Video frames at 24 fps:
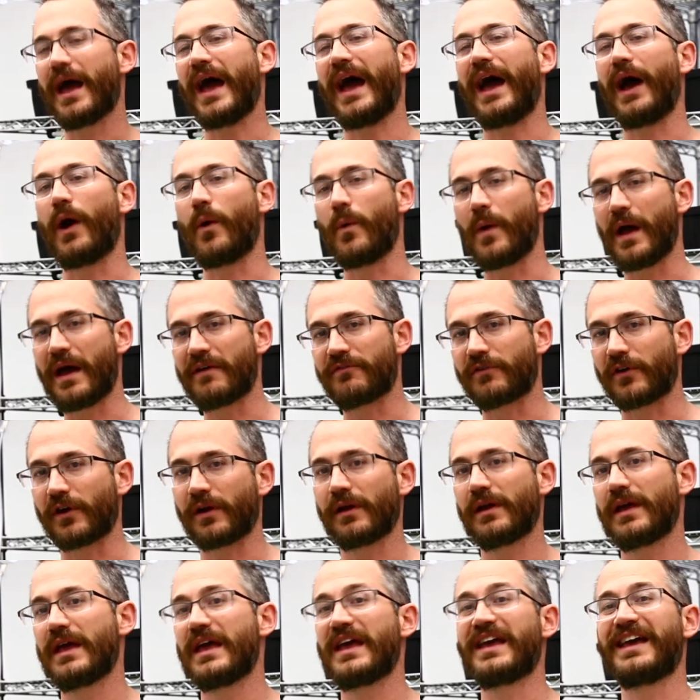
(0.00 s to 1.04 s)
However,
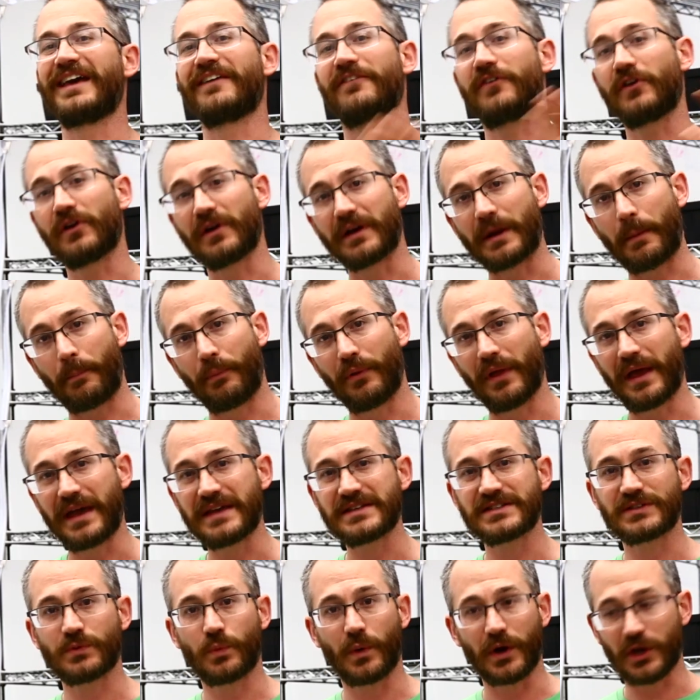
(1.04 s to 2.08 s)
if you're in a
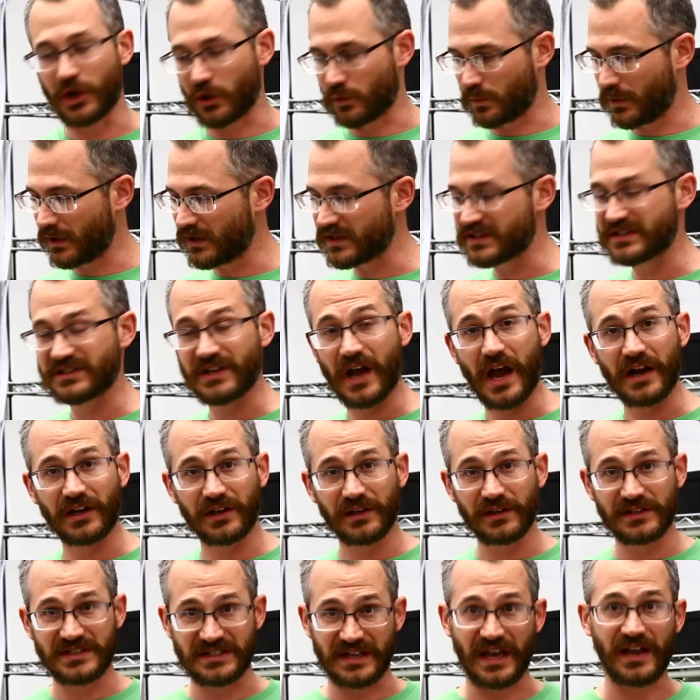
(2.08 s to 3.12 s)
place where your real
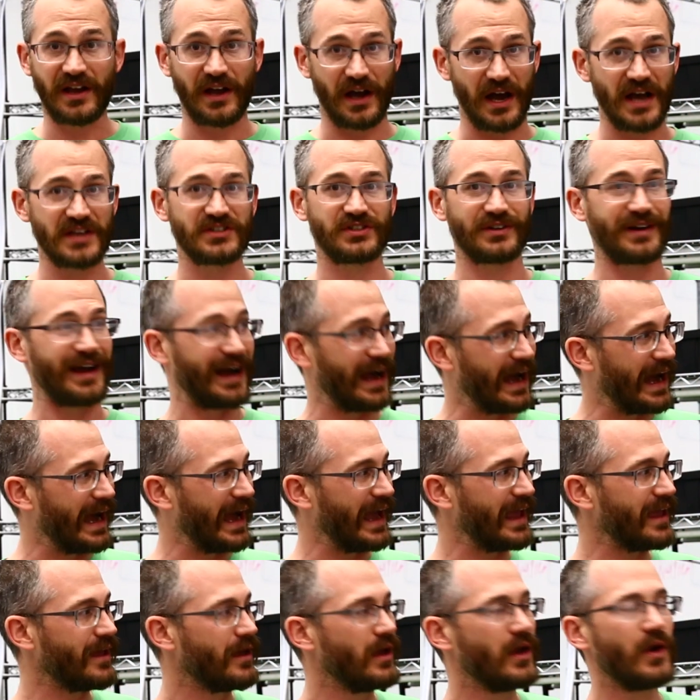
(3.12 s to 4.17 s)
estate costs are
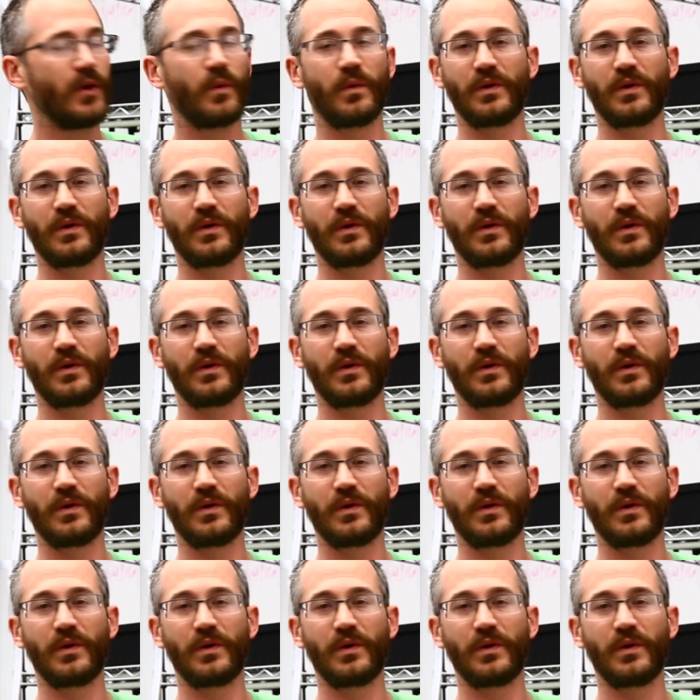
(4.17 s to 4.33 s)
high,